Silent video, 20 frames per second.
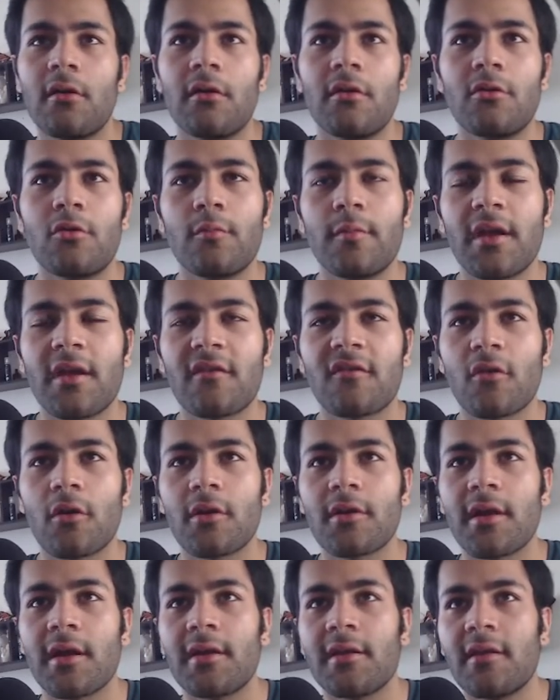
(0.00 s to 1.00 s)
to make
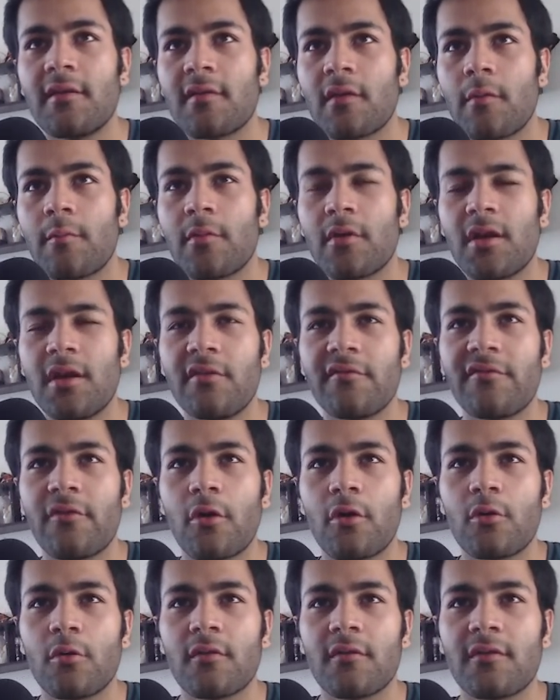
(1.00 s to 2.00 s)
sure that the submarine
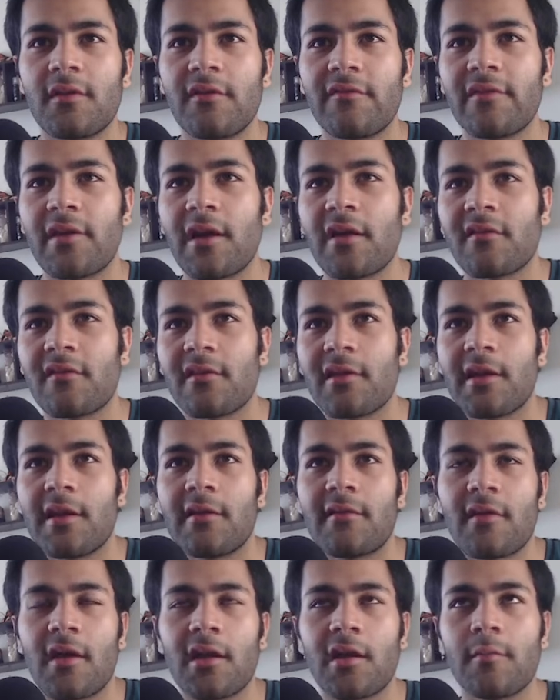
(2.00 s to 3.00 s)
follows the
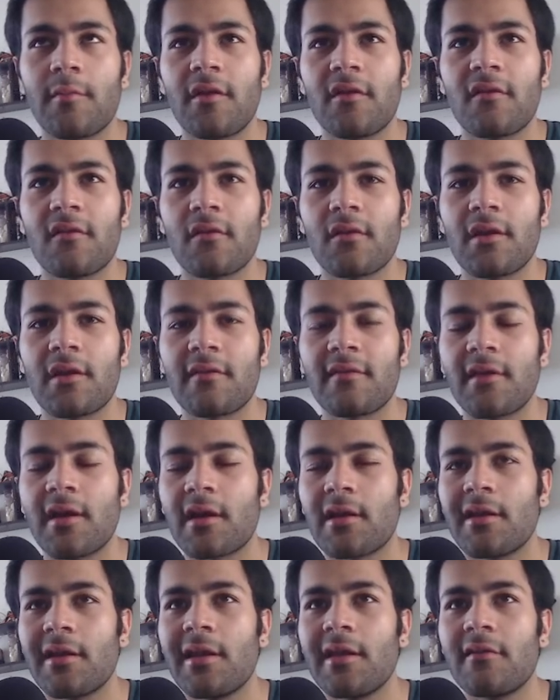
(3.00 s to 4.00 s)
flashlight's animation
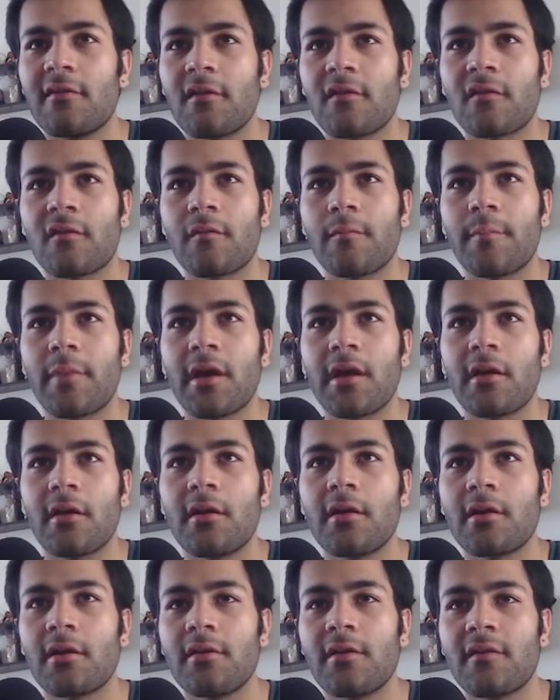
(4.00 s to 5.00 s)
exactly just
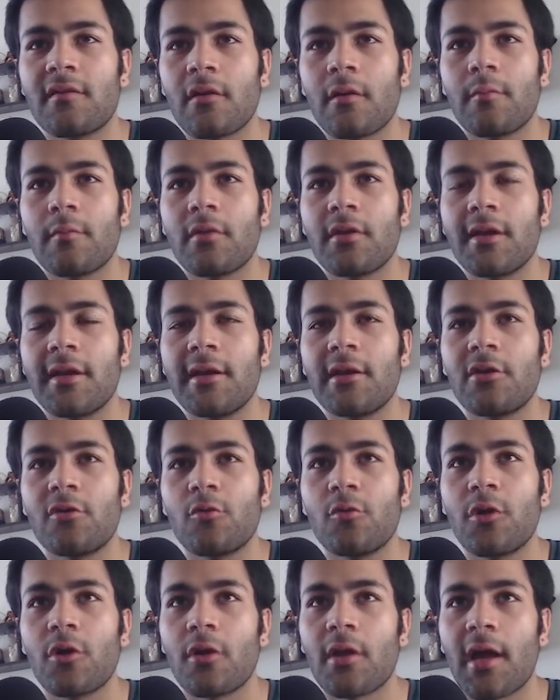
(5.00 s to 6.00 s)
parent the submarine
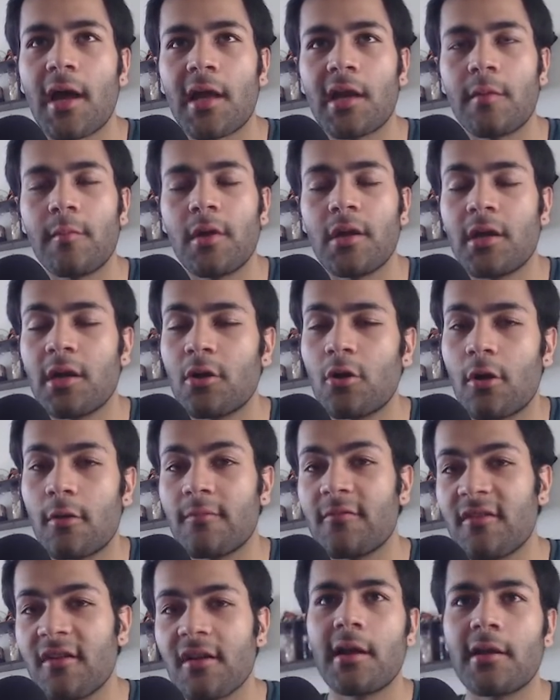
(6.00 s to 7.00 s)
to your animated
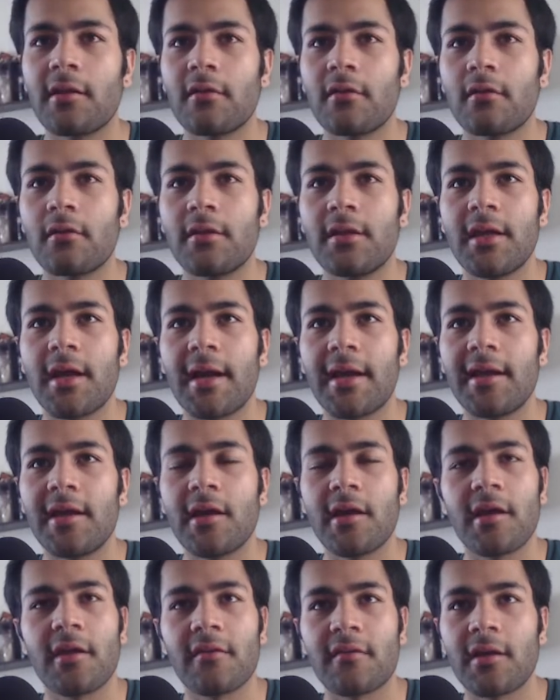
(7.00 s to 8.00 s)
object the, uh, the
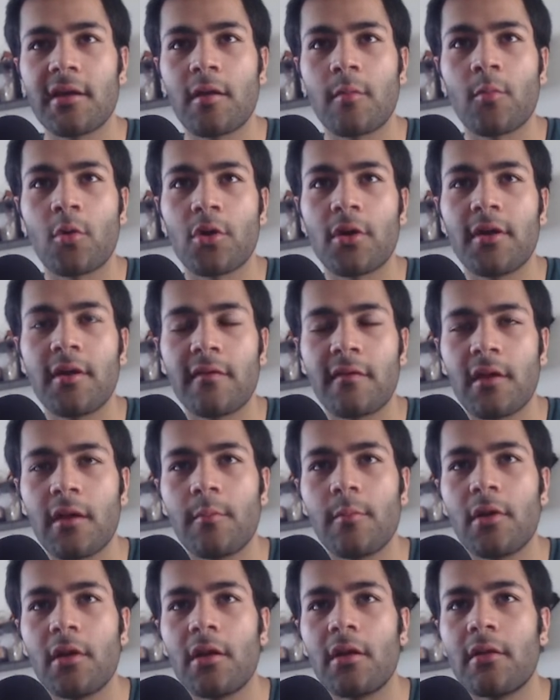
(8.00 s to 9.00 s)
idea is that I'm going to
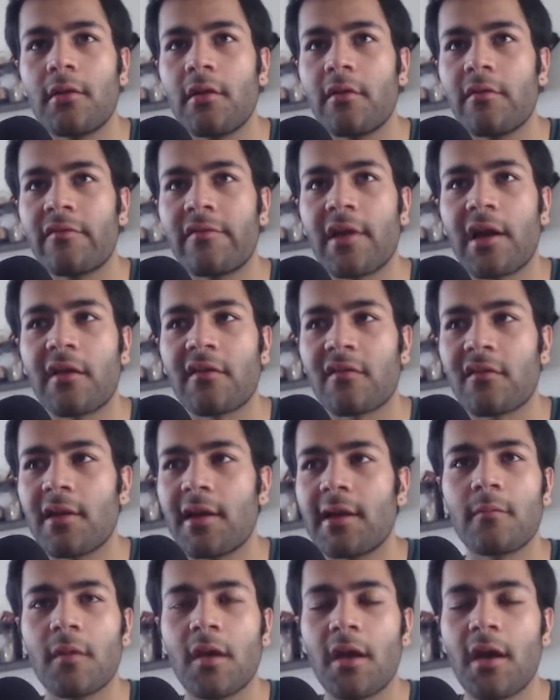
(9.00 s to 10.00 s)
disable the
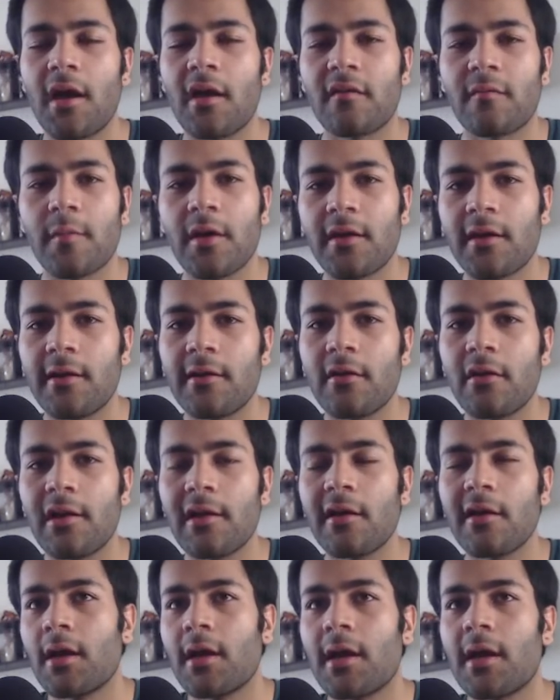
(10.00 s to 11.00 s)
flashlight as my render
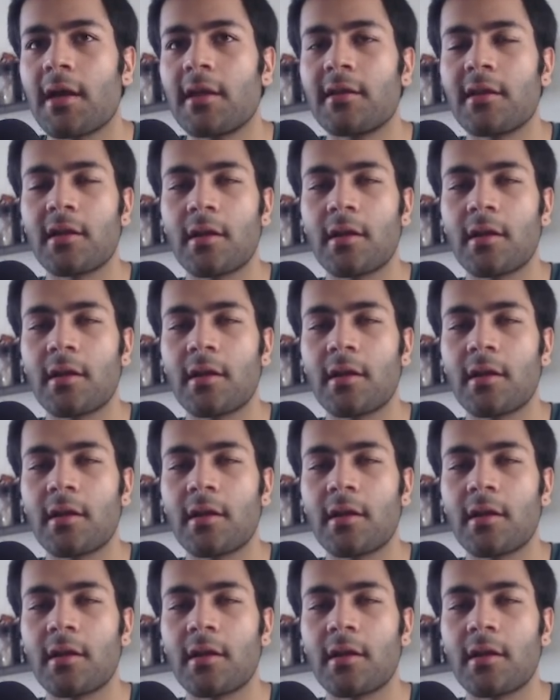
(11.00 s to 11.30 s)
layer and then